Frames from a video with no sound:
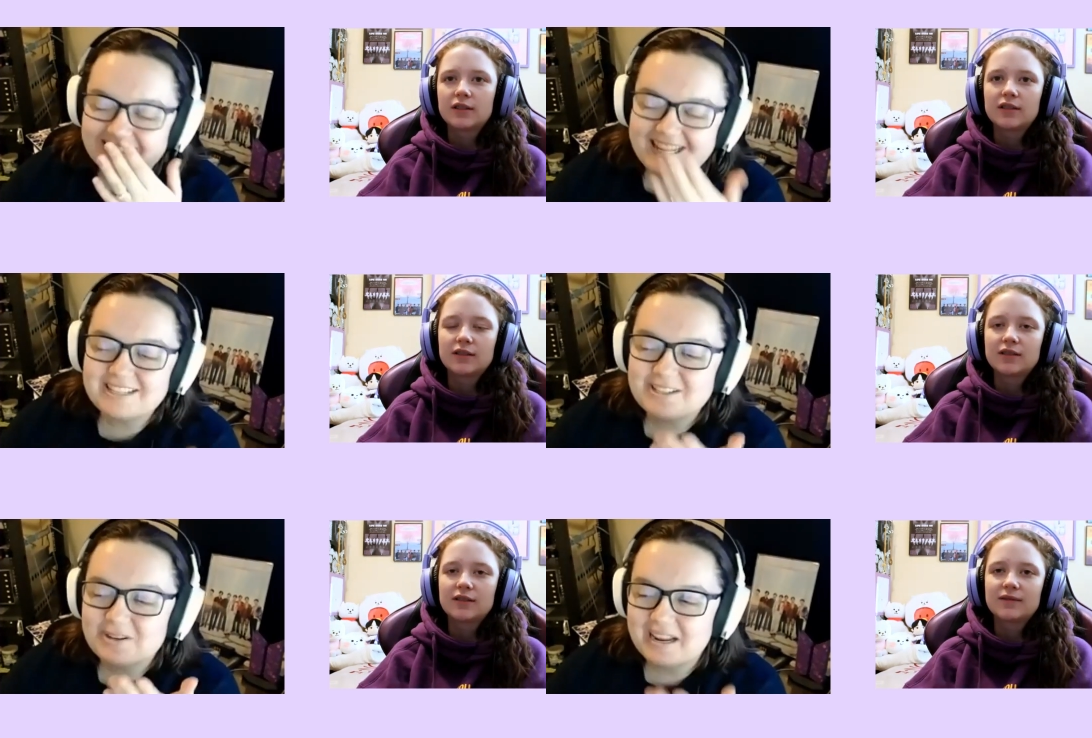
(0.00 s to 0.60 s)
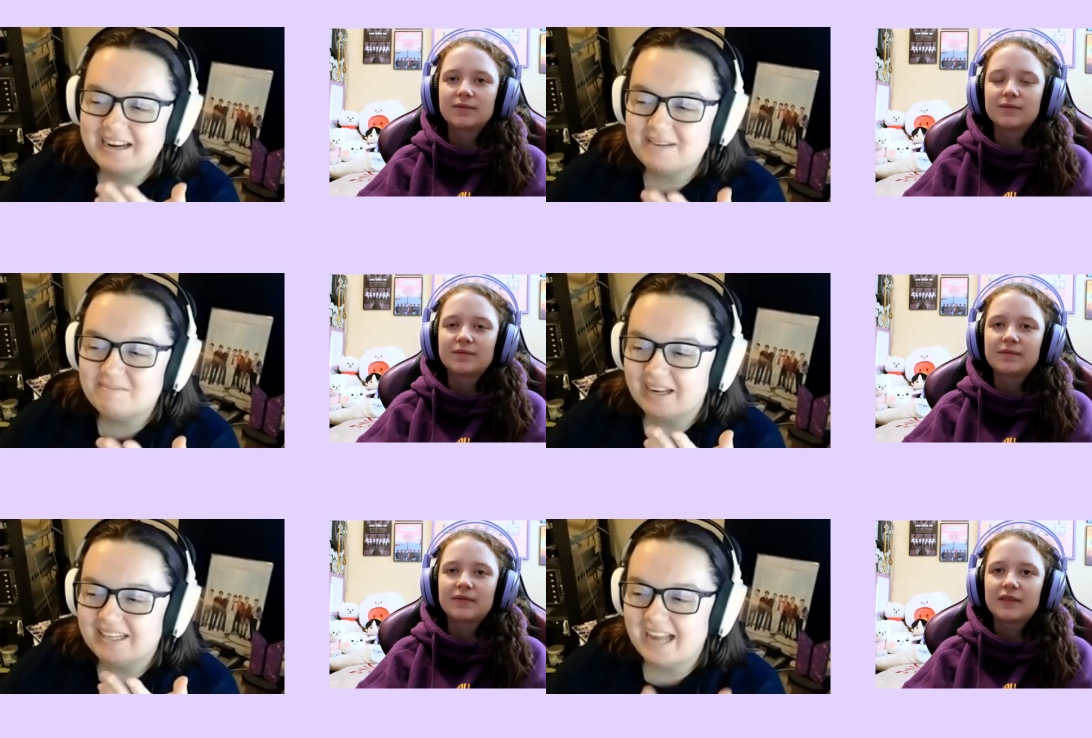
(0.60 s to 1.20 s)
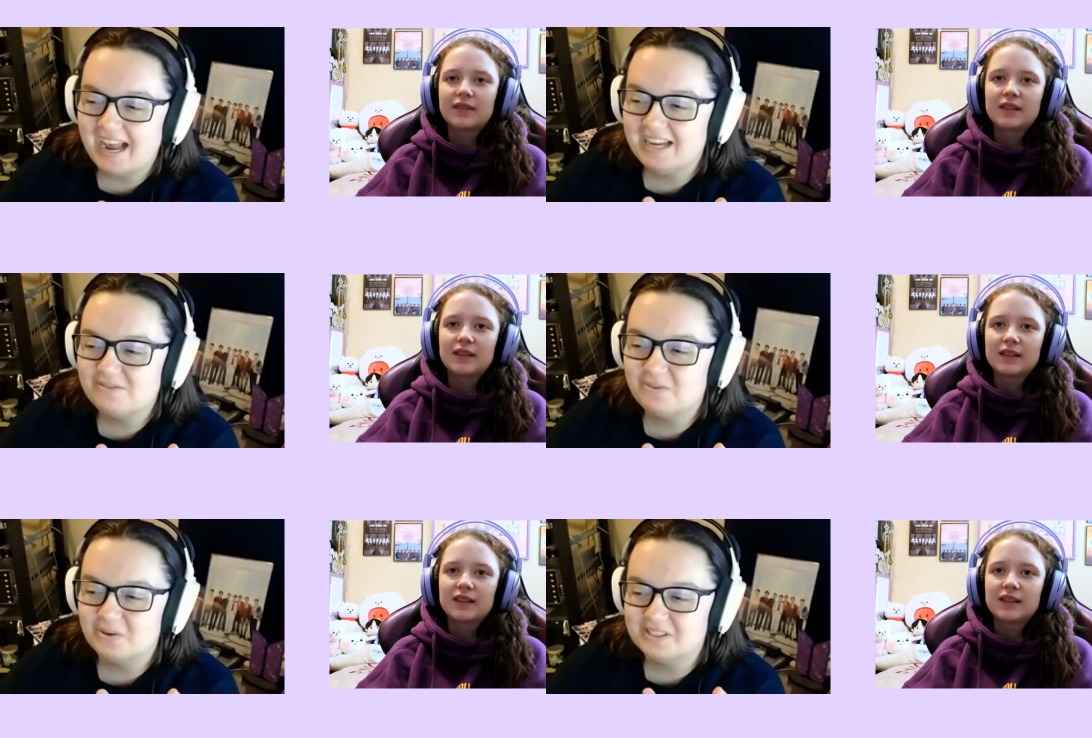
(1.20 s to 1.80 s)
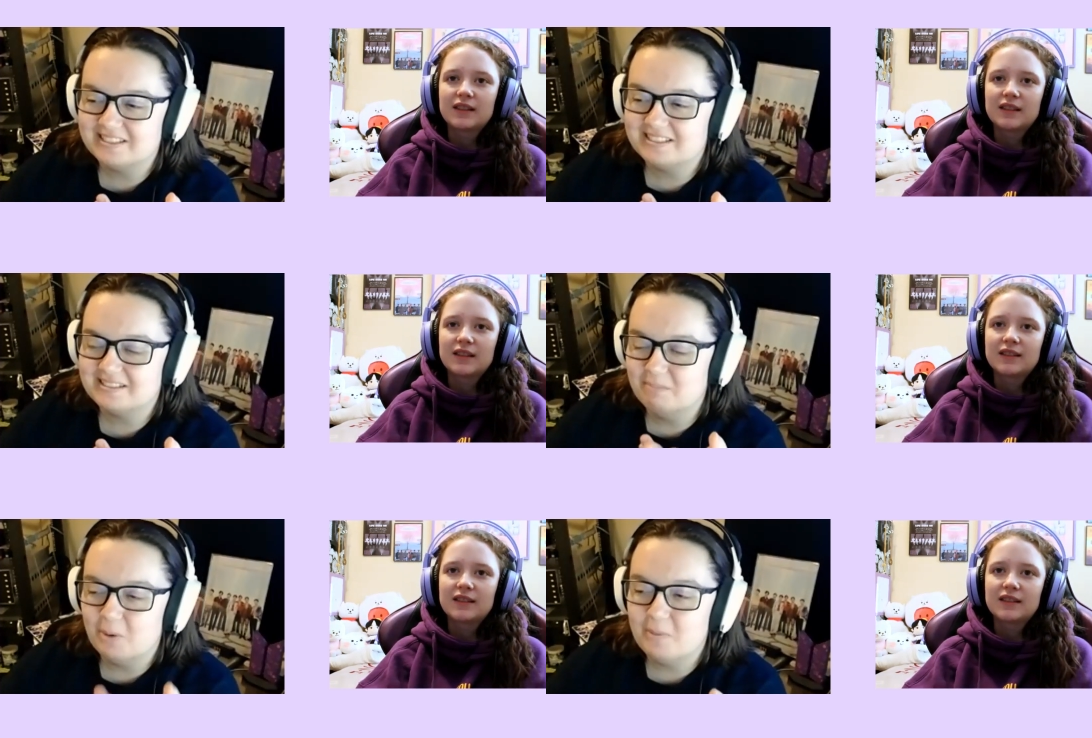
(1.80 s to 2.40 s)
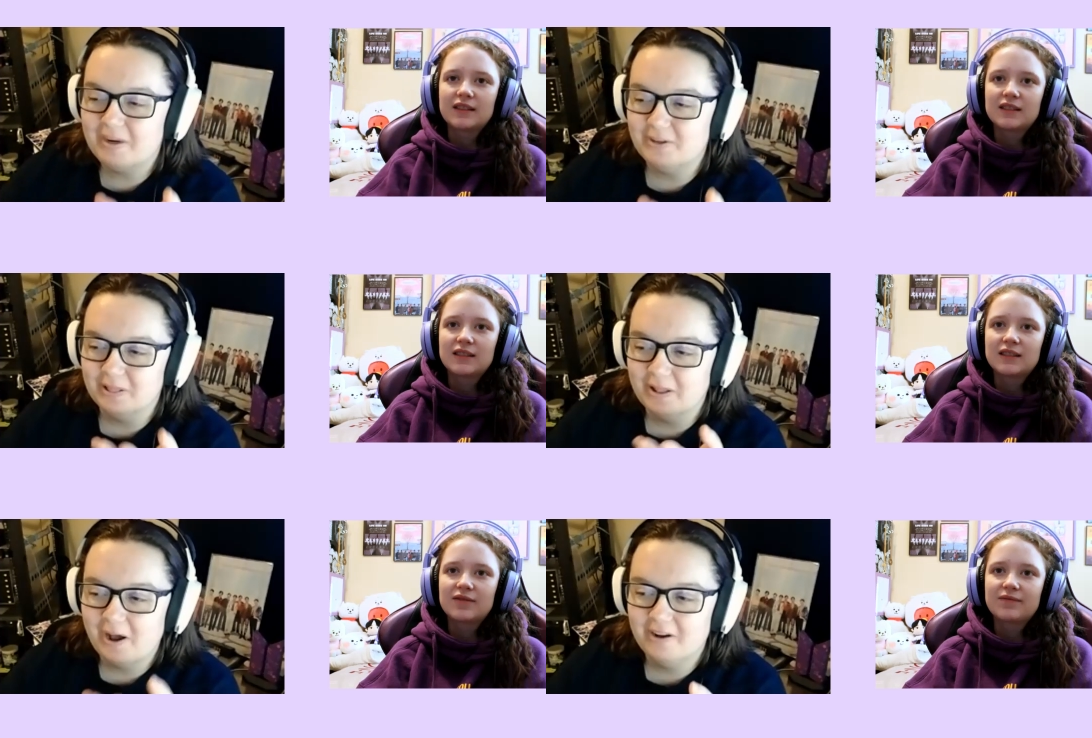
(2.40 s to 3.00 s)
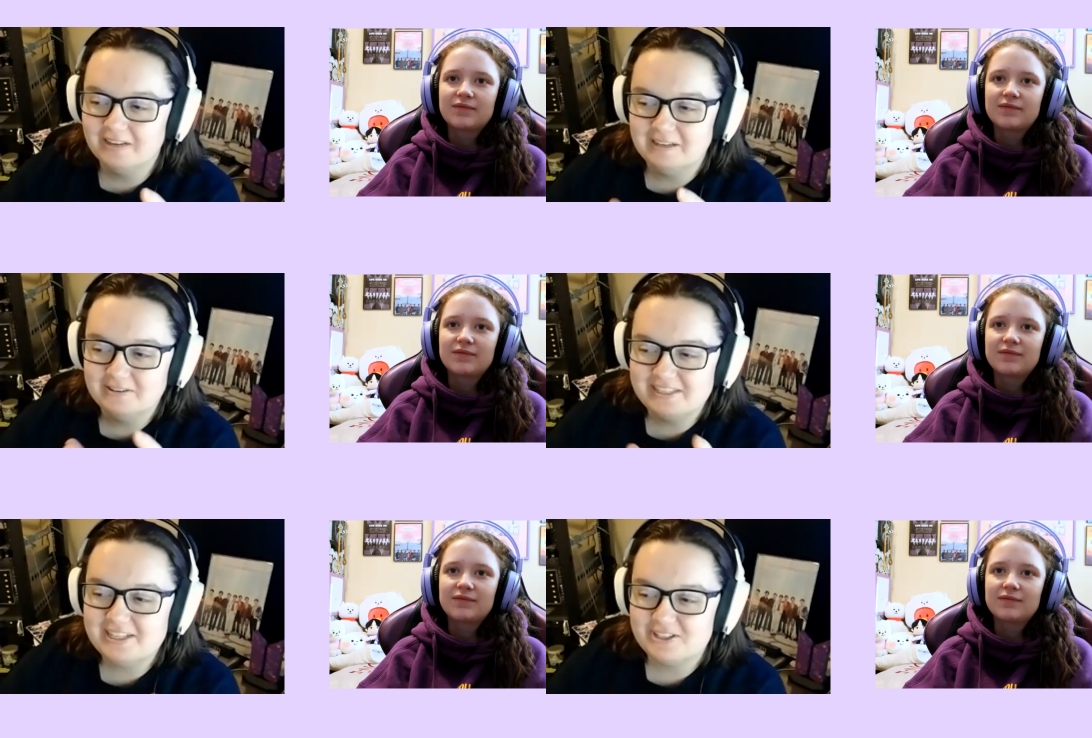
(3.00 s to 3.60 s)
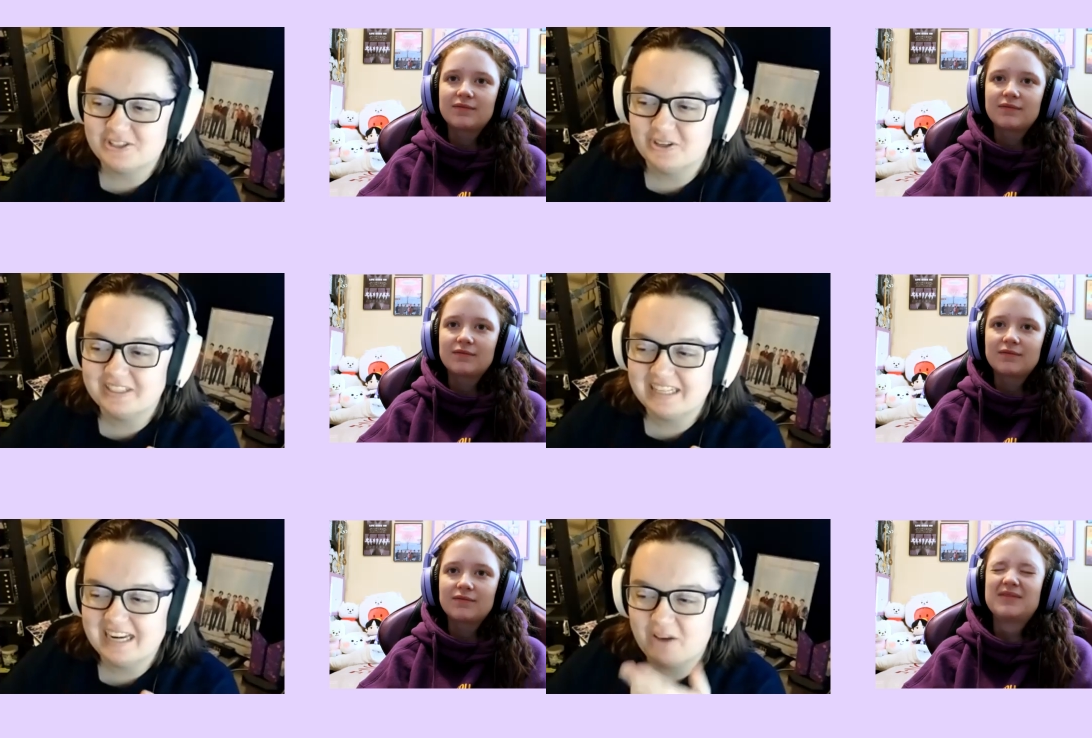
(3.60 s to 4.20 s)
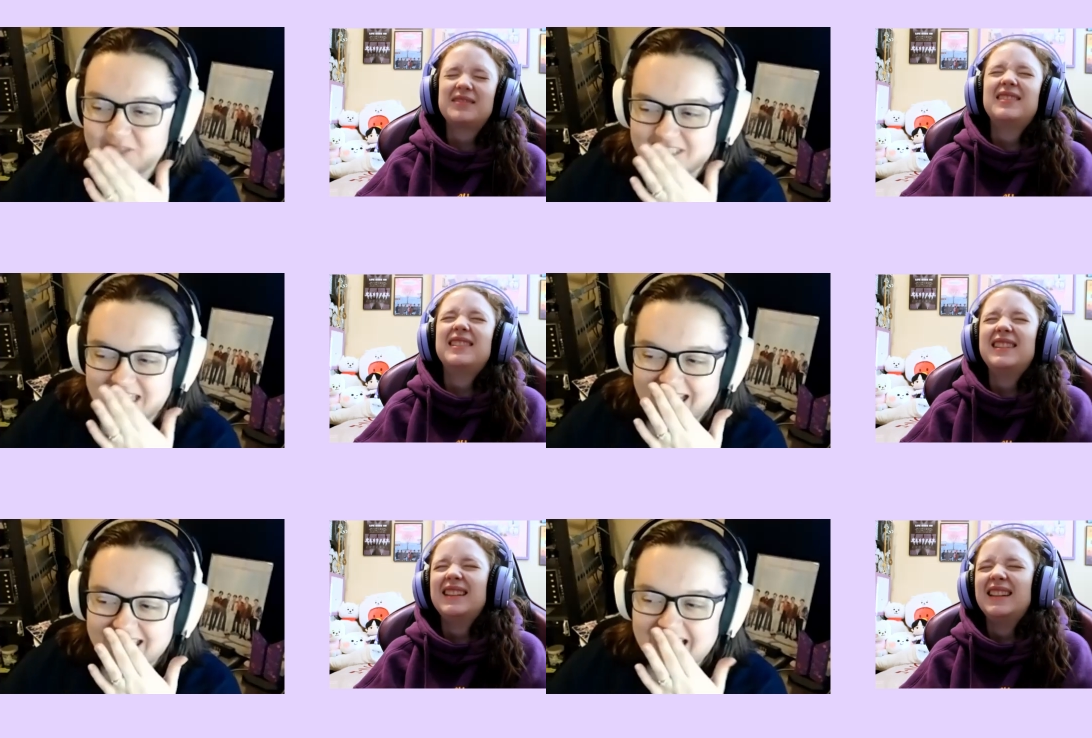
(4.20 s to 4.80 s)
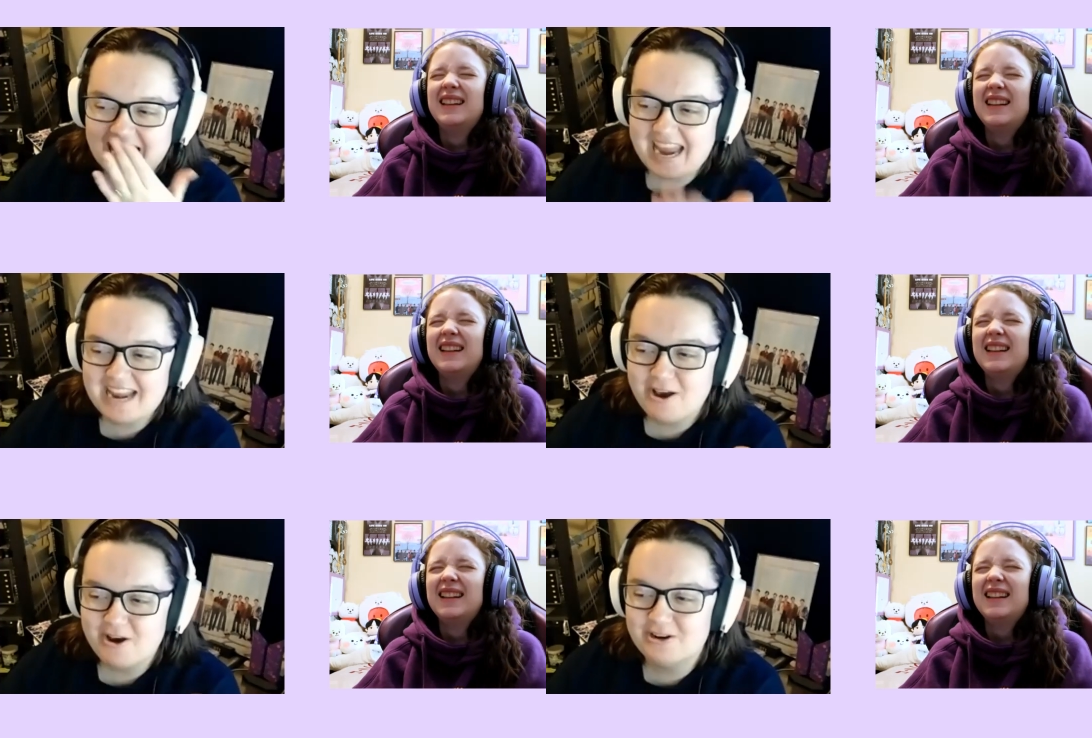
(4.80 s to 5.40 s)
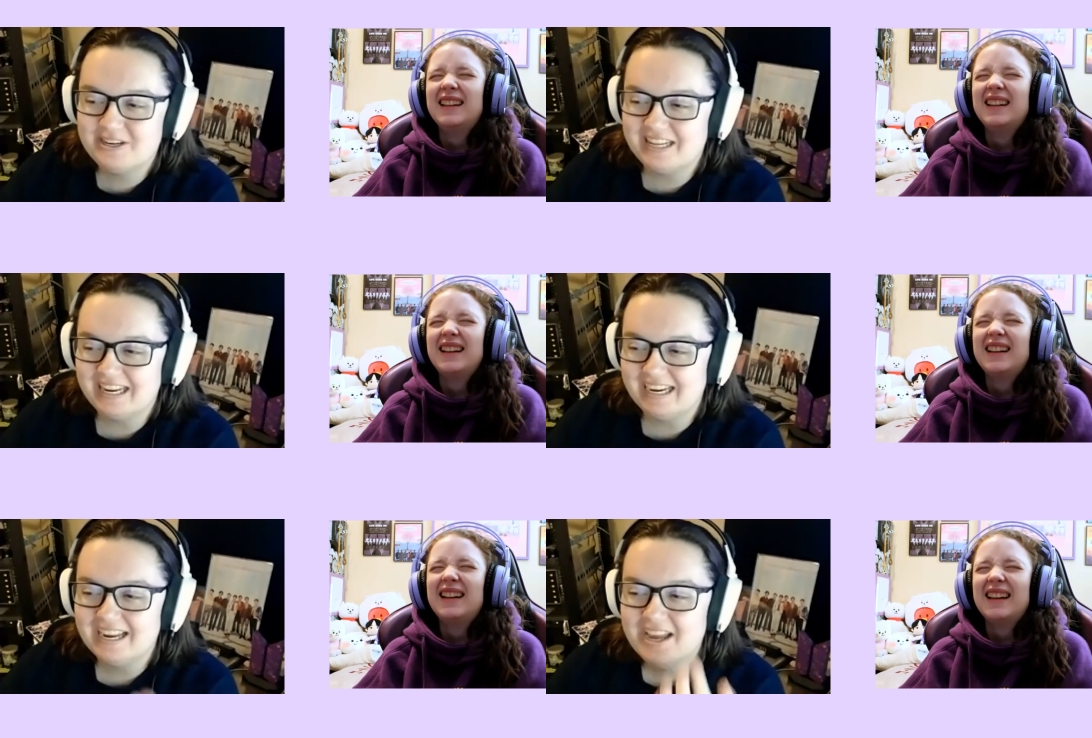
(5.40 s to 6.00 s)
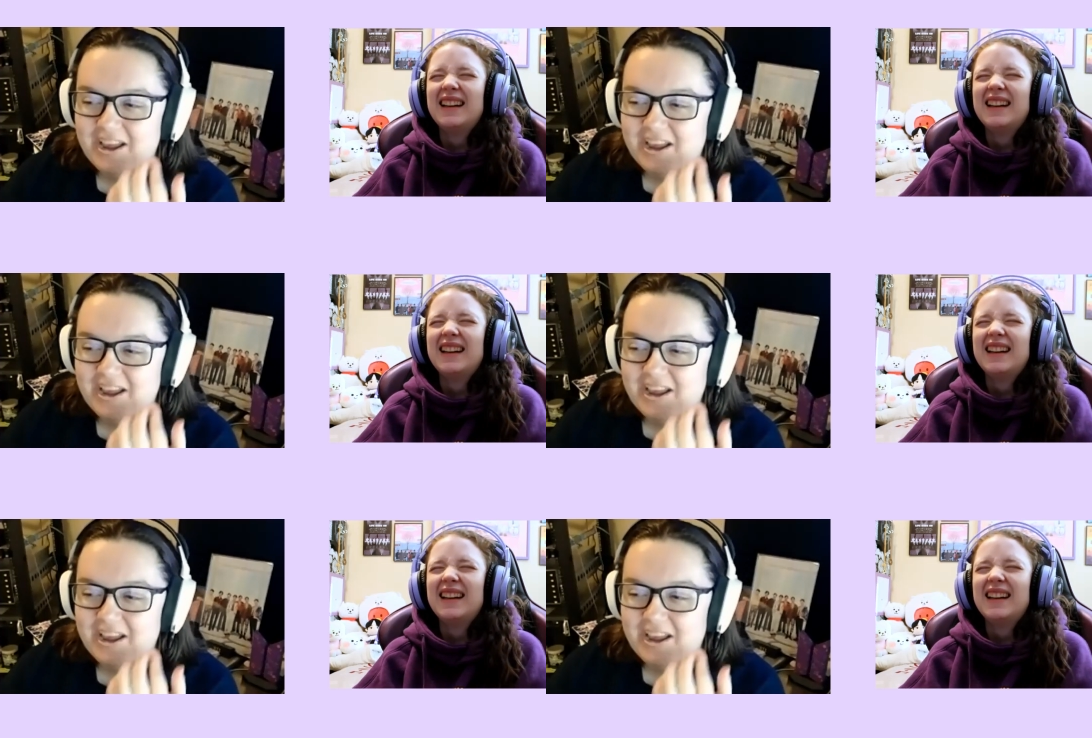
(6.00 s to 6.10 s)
Speaker 1: yesterday. My dad was mowing the lawn in a t-shirt, and I was like in a hoodie